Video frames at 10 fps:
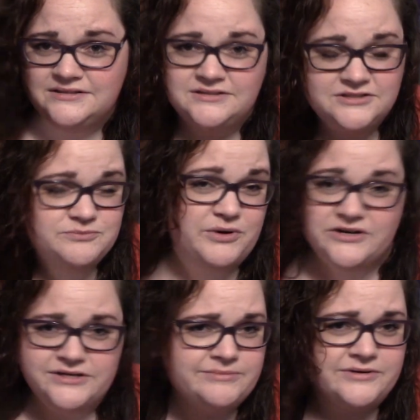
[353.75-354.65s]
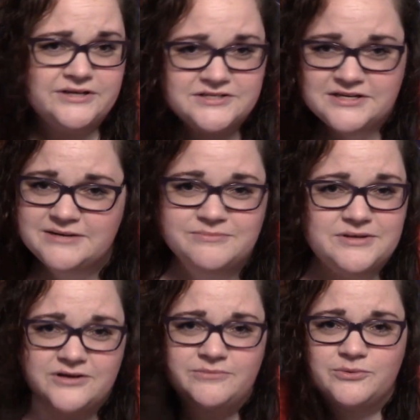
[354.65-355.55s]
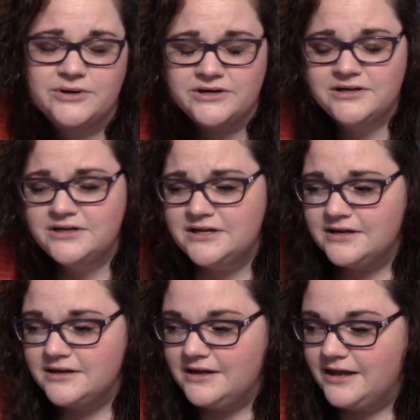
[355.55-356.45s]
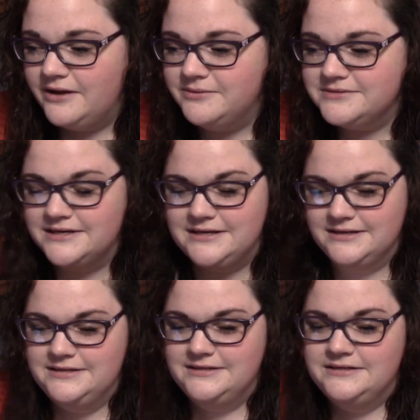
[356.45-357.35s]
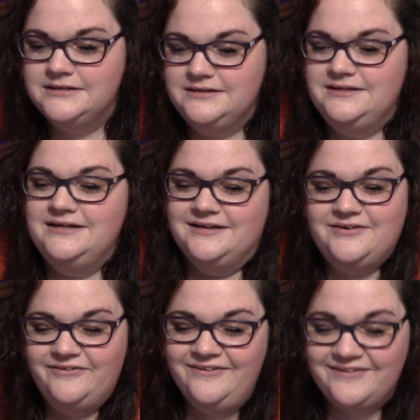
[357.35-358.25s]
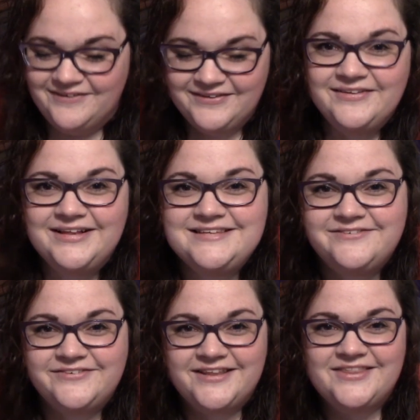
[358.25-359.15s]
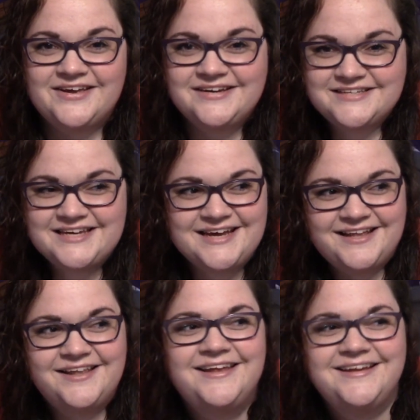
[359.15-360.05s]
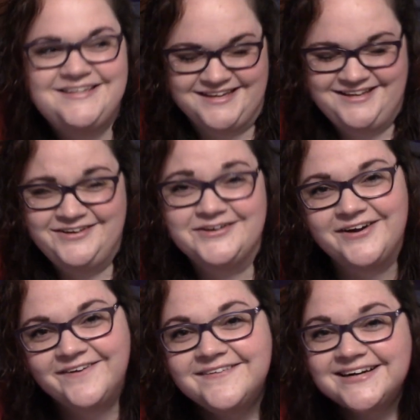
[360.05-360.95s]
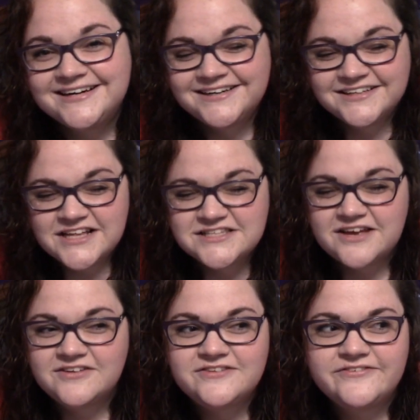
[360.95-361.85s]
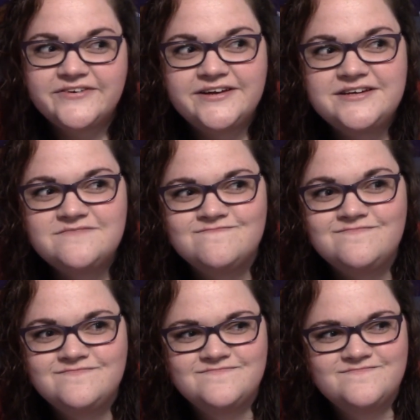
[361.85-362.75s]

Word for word: Just wear a diaper next time you come to work. And I was like, cool, that's a fun thing to tell your coworker. That sounds fun.